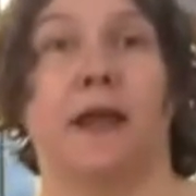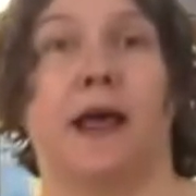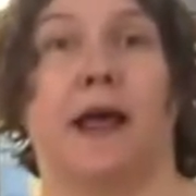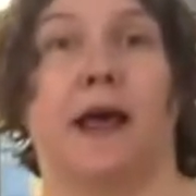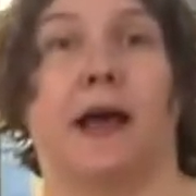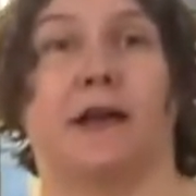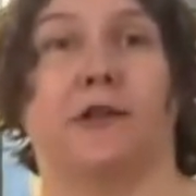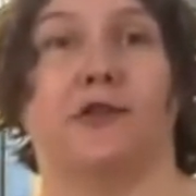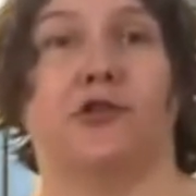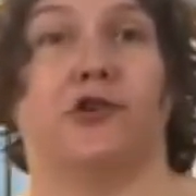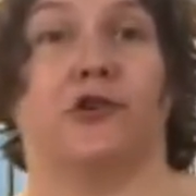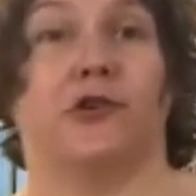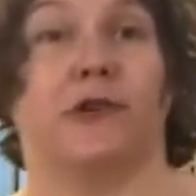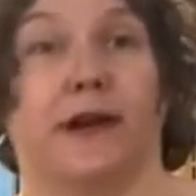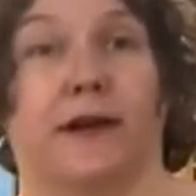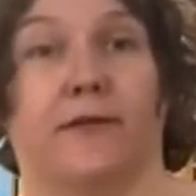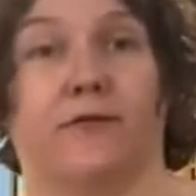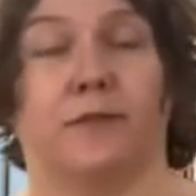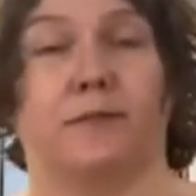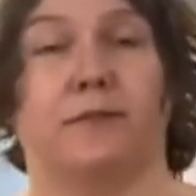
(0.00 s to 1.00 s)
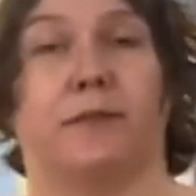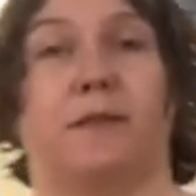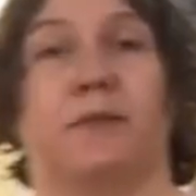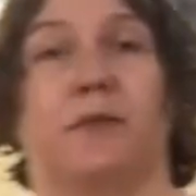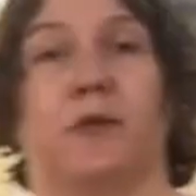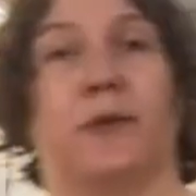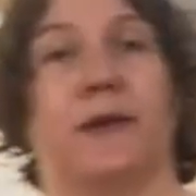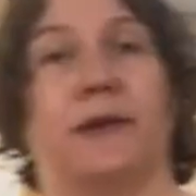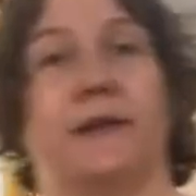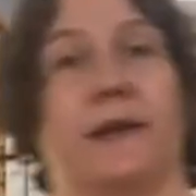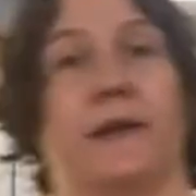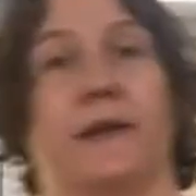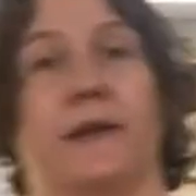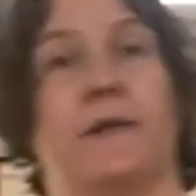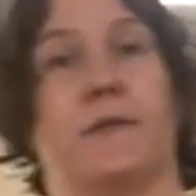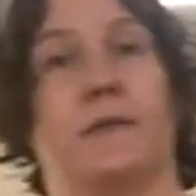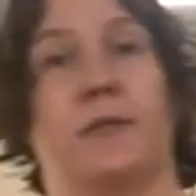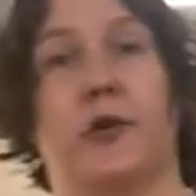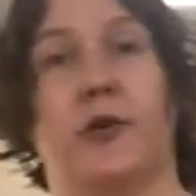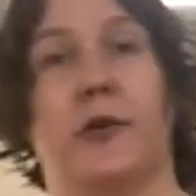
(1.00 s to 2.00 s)
And sure enough, when people went to
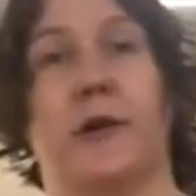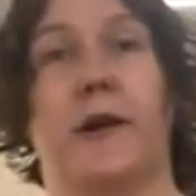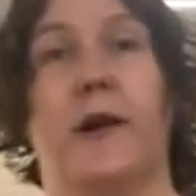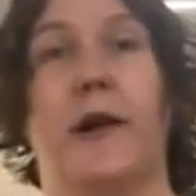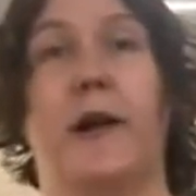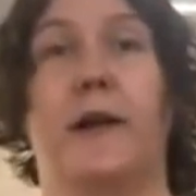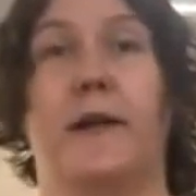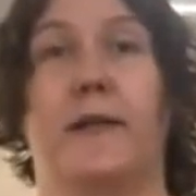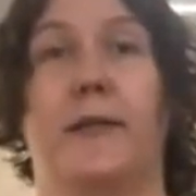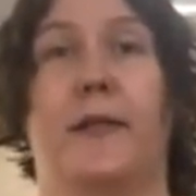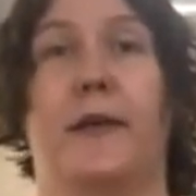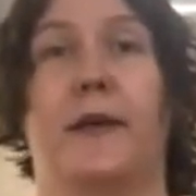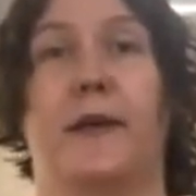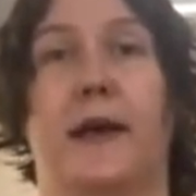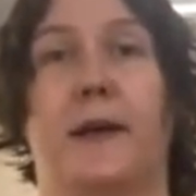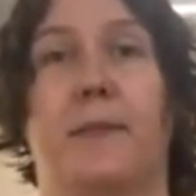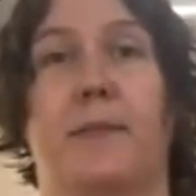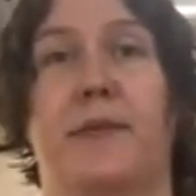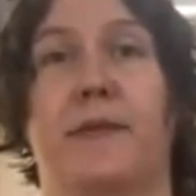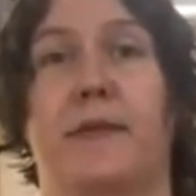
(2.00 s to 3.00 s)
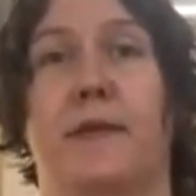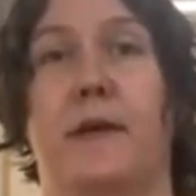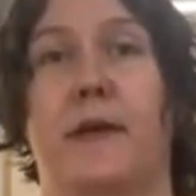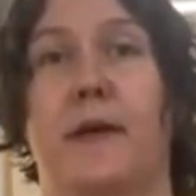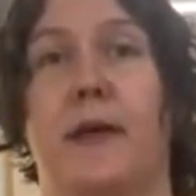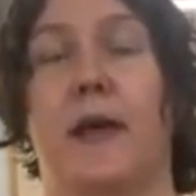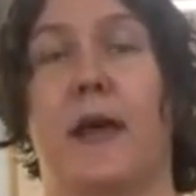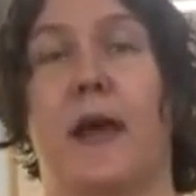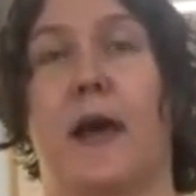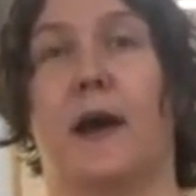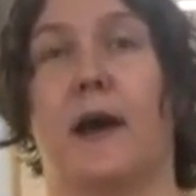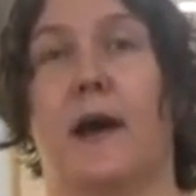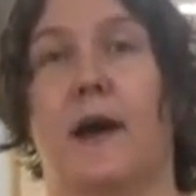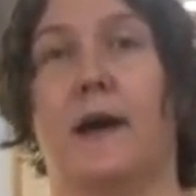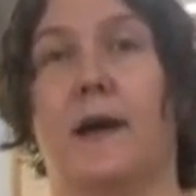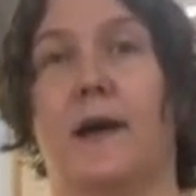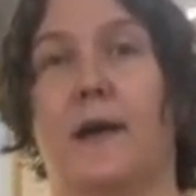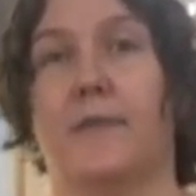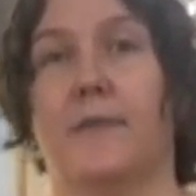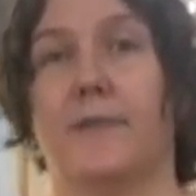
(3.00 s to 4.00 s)
explore the depths
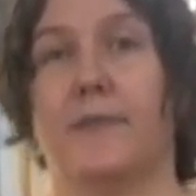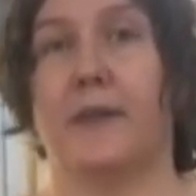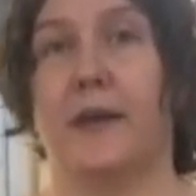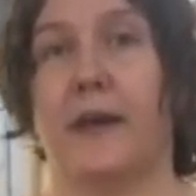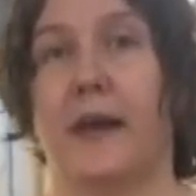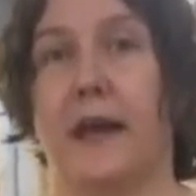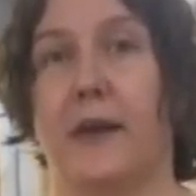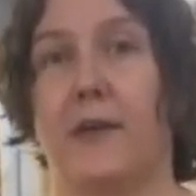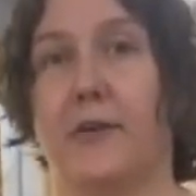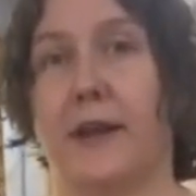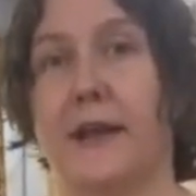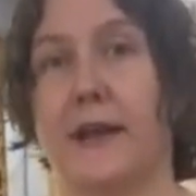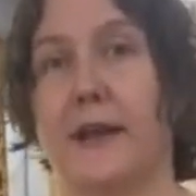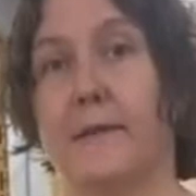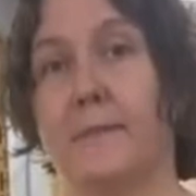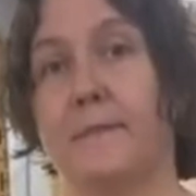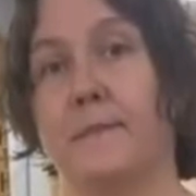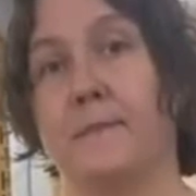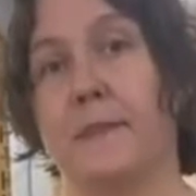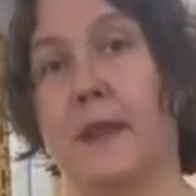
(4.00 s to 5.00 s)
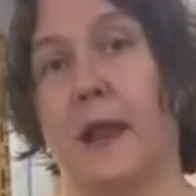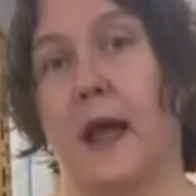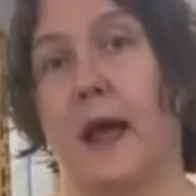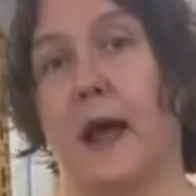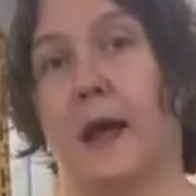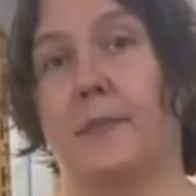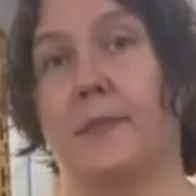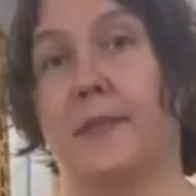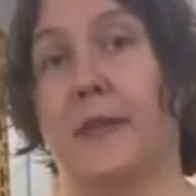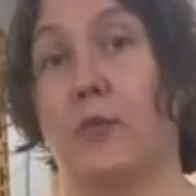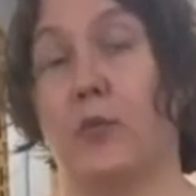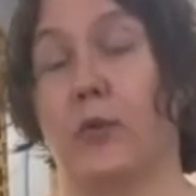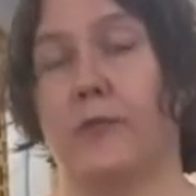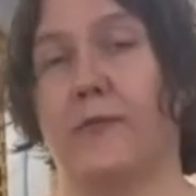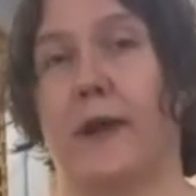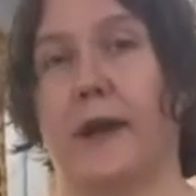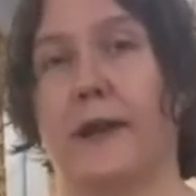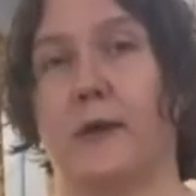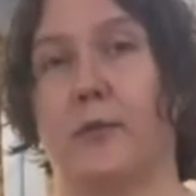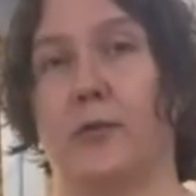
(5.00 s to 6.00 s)
of the area, they were
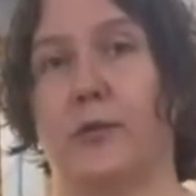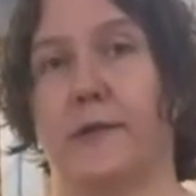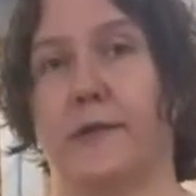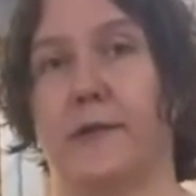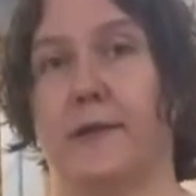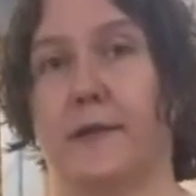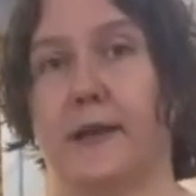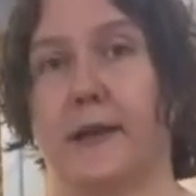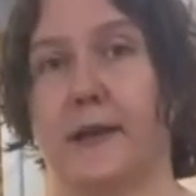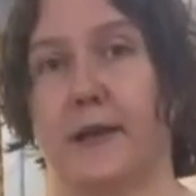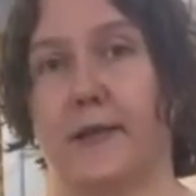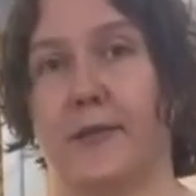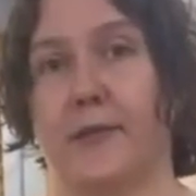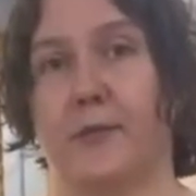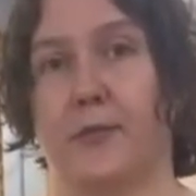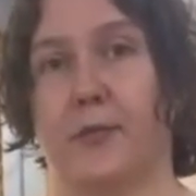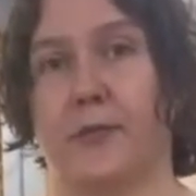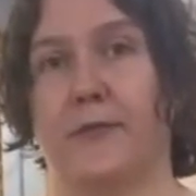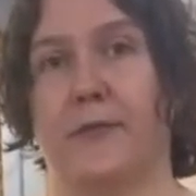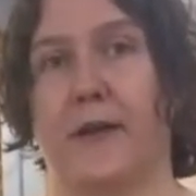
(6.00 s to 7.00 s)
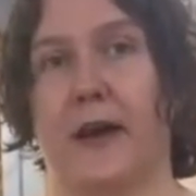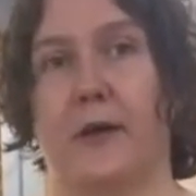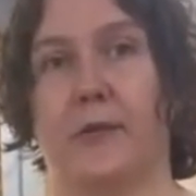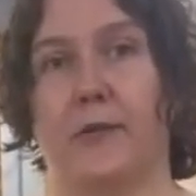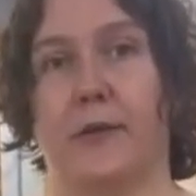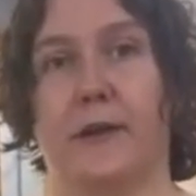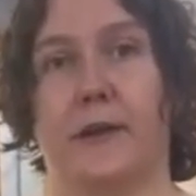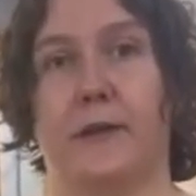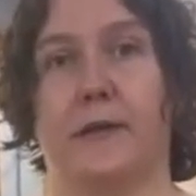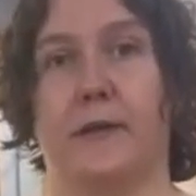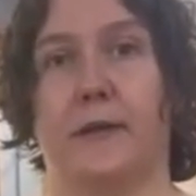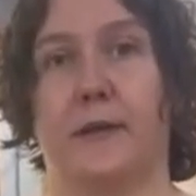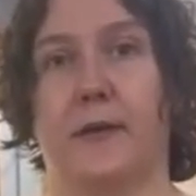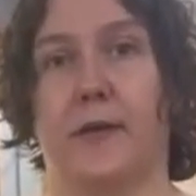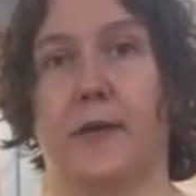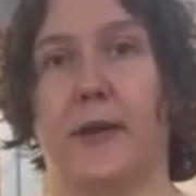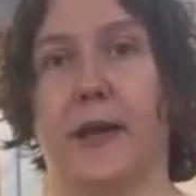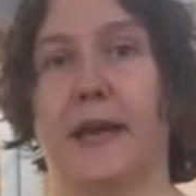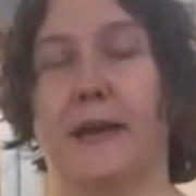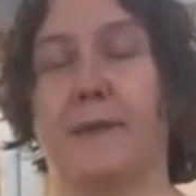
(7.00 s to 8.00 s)
finding where coelacanths were found.
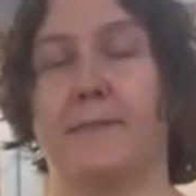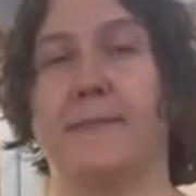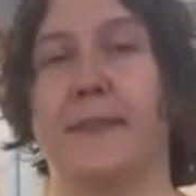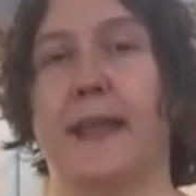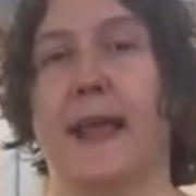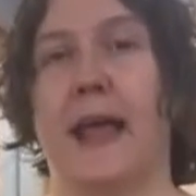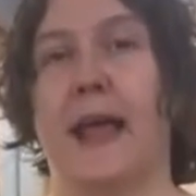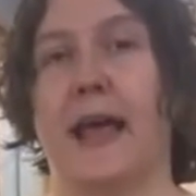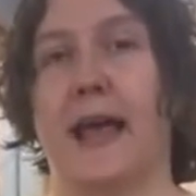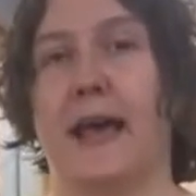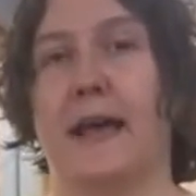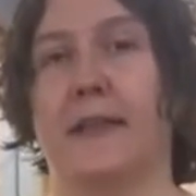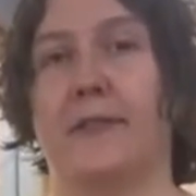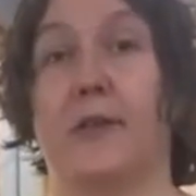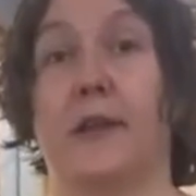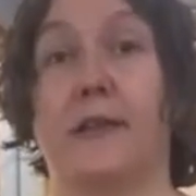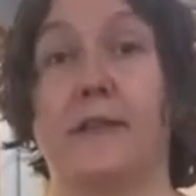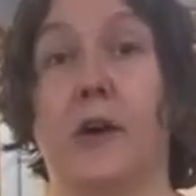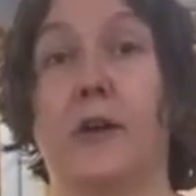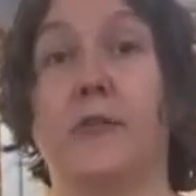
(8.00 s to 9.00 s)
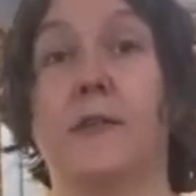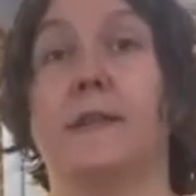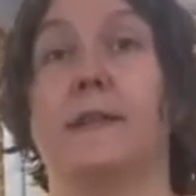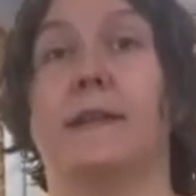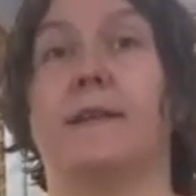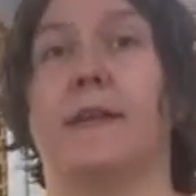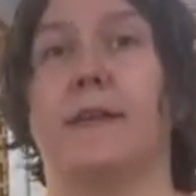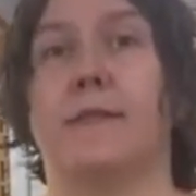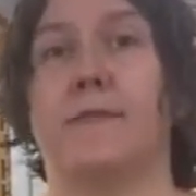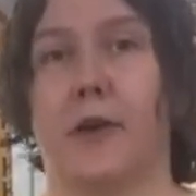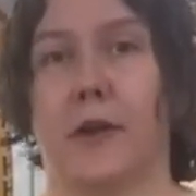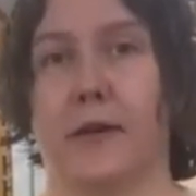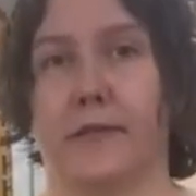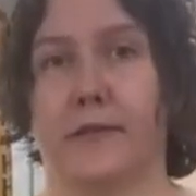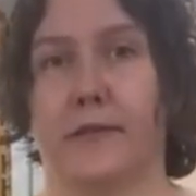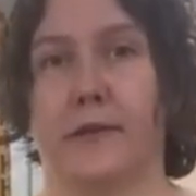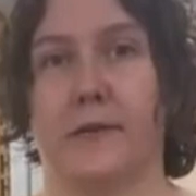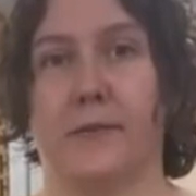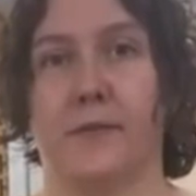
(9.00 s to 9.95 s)
Okay, and so that's called a living fossil.